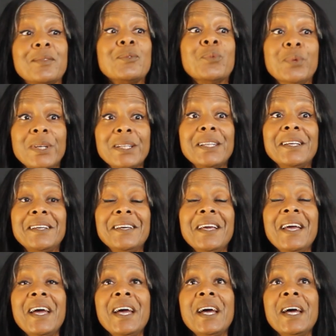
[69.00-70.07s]
Really,
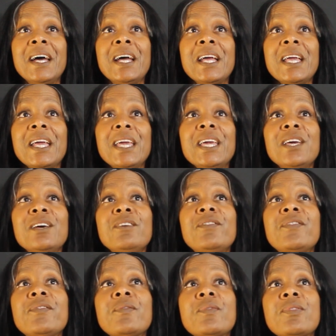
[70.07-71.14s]

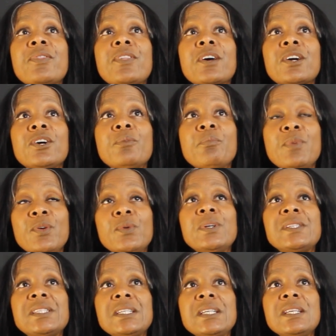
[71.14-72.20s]
if the
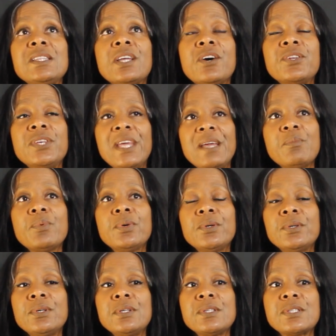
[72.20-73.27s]
community, the
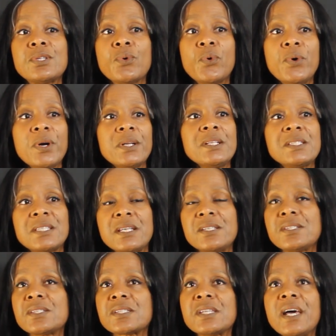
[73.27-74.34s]
neighborhoods, the
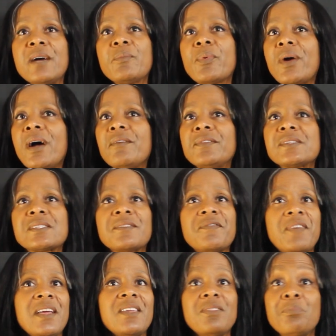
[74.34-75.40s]
organizations, nonprofits, the
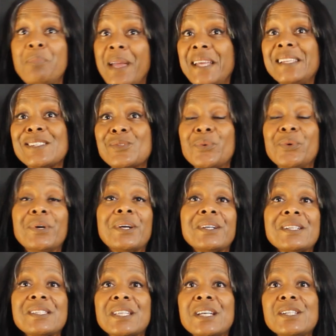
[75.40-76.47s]
faith-based
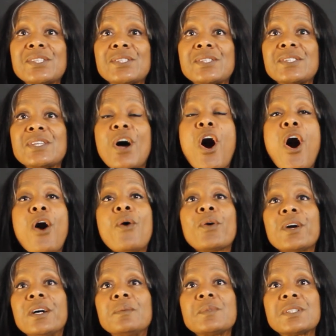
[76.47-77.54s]
organizations all
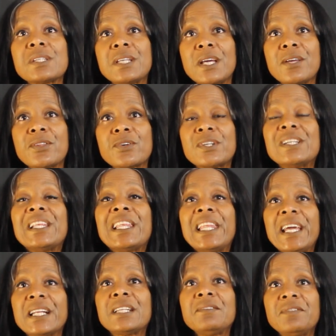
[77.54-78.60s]
come together
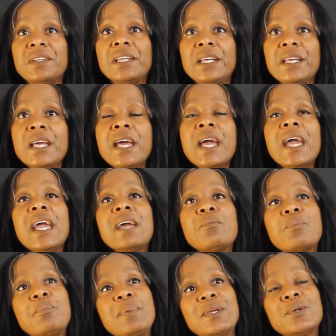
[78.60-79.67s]
collectively
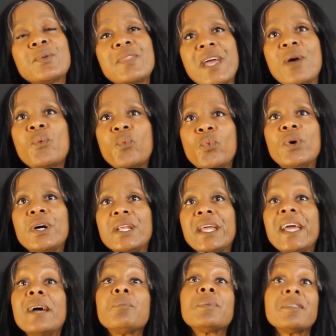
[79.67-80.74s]
and build that one
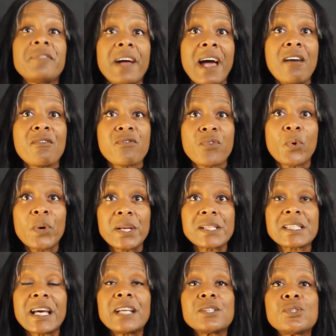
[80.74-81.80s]
amplified
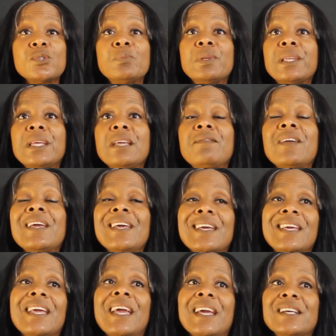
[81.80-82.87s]
voice, I do believe
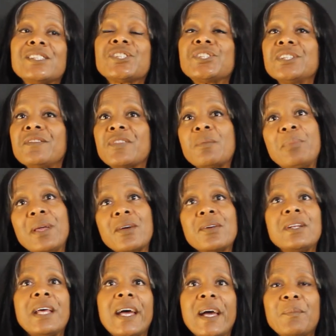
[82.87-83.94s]
it can shift the
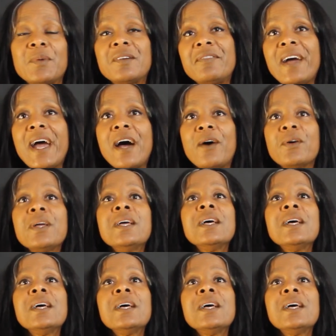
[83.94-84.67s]
paradigm of how